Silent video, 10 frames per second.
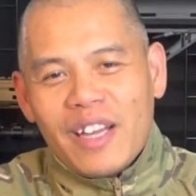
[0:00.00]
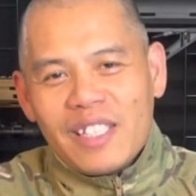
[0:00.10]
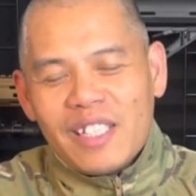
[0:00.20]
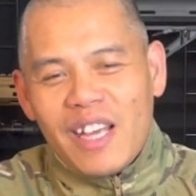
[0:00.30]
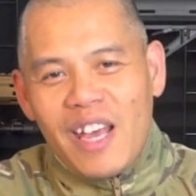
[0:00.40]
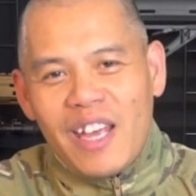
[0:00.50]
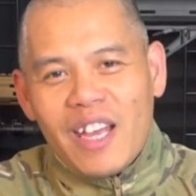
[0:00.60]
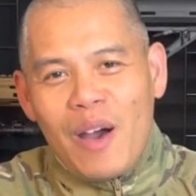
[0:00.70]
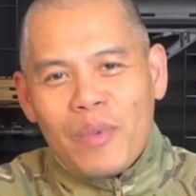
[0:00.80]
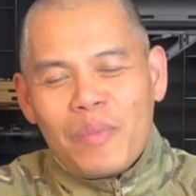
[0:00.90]
and today
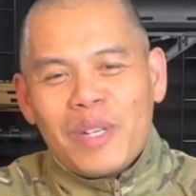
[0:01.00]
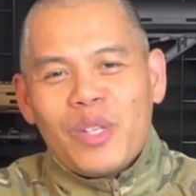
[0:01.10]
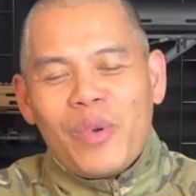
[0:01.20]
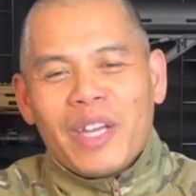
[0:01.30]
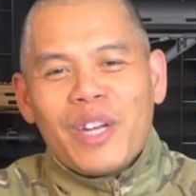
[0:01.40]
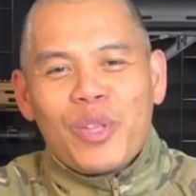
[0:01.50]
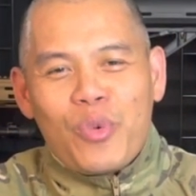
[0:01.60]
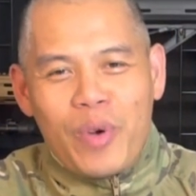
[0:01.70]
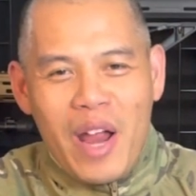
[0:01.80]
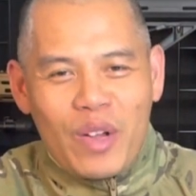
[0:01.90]
I'm going to be doing another
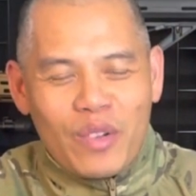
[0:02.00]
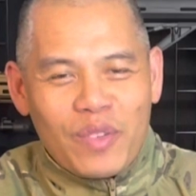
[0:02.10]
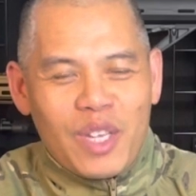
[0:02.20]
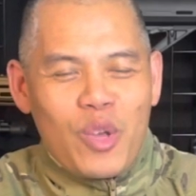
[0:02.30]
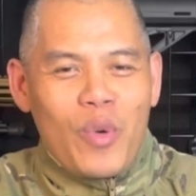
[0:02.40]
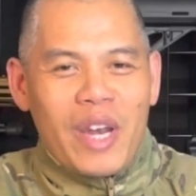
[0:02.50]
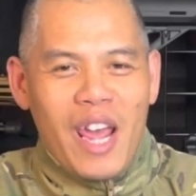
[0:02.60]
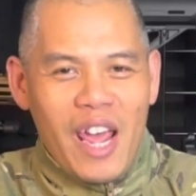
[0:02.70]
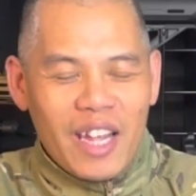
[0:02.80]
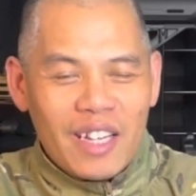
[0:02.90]
round of
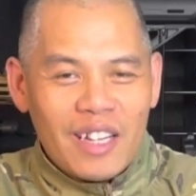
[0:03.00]
Q&A.